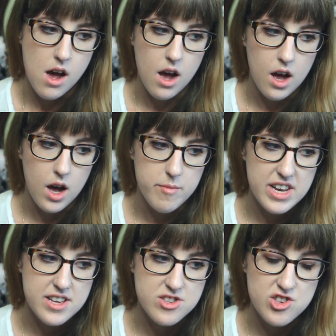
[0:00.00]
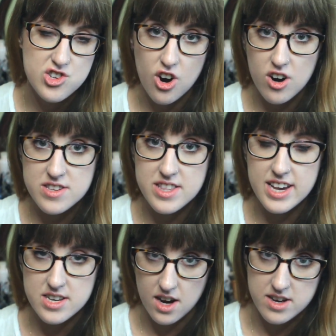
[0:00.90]
um, it is The Stars
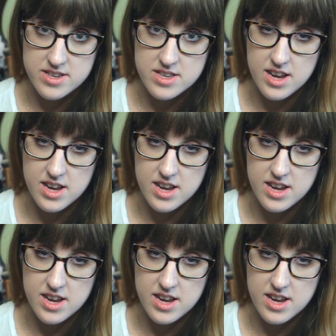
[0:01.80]
Like Dust